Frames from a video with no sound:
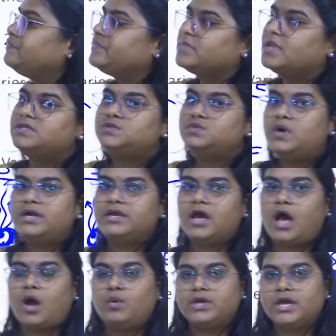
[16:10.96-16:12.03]
That's what.
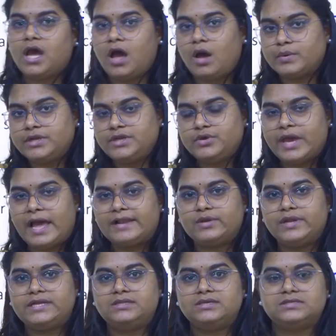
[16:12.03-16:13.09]
How can you
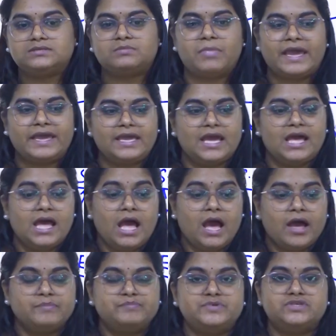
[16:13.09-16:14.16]
calculate this? By
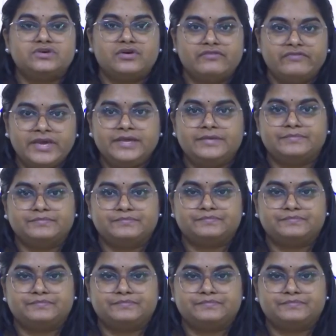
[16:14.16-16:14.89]
observing